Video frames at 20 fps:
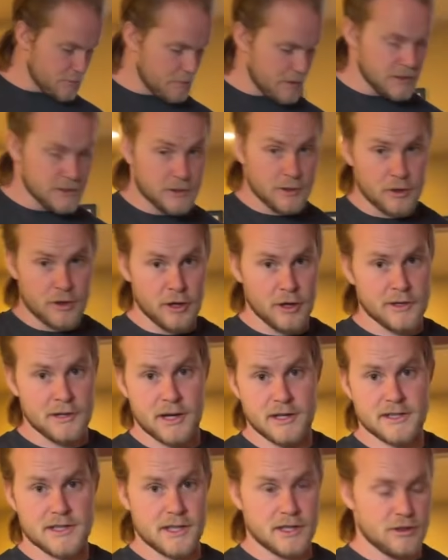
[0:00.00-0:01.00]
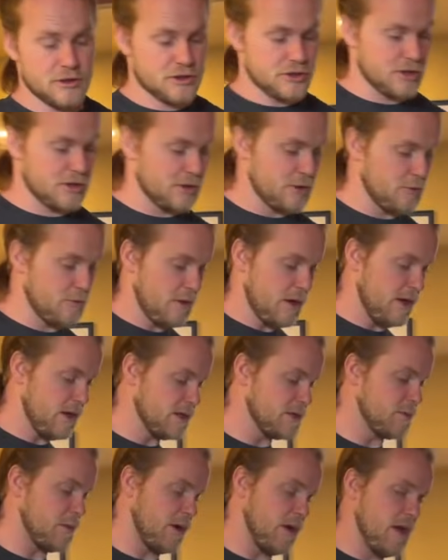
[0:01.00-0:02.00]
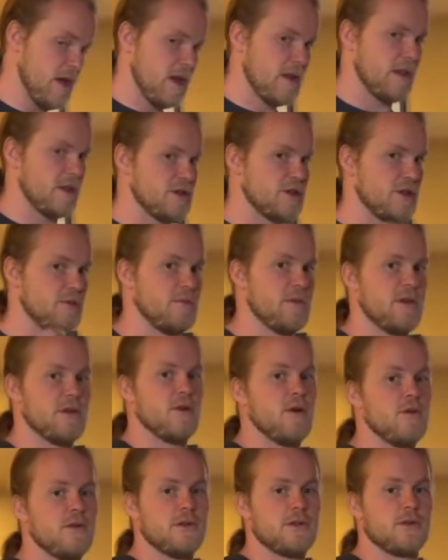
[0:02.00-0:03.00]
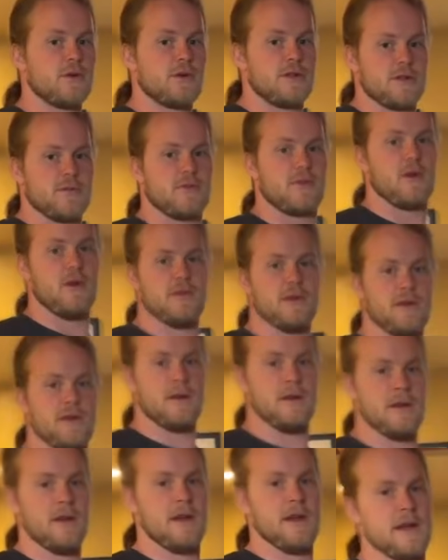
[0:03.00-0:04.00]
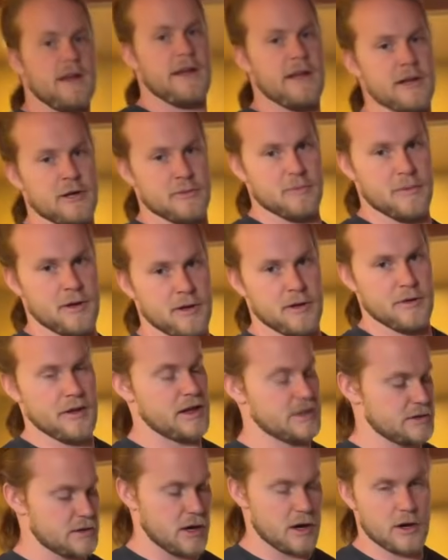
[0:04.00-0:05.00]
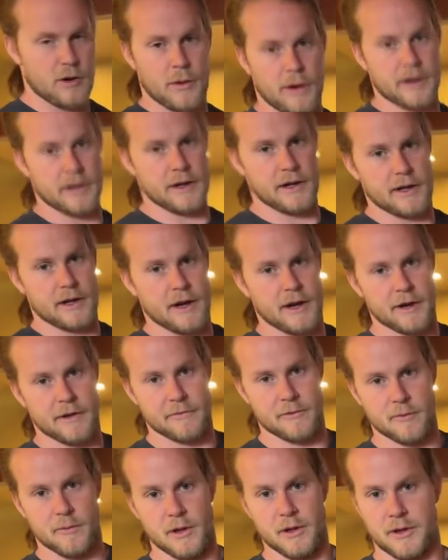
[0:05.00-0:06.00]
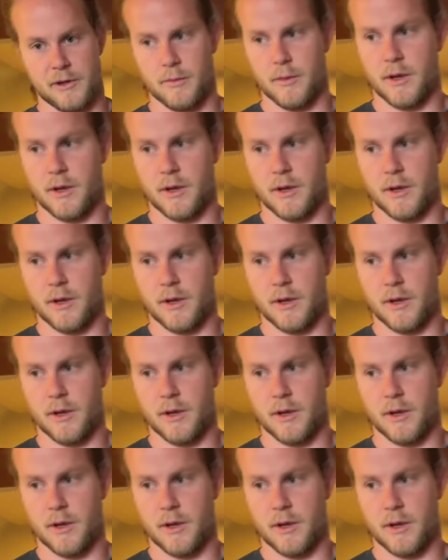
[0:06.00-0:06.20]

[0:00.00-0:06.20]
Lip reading: beans are good. Not saying you shouldn't do beans, but they shouldn't be your only source of protein in your meal. That's not quite going to cut it for building